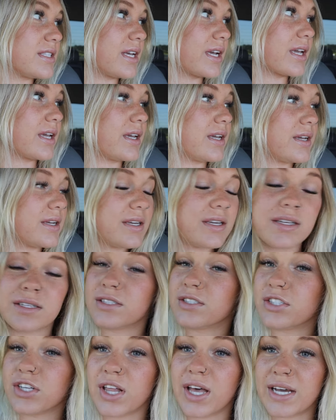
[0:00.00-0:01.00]

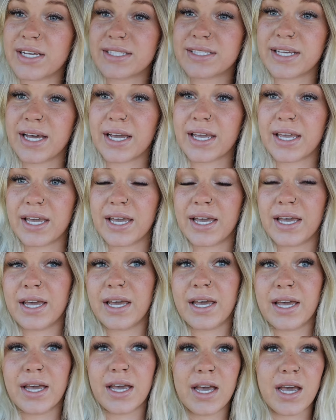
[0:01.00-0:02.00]
second? July
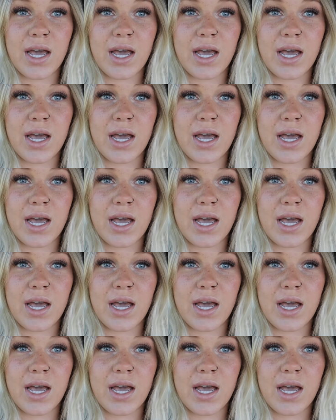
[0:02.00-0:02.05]
2nd.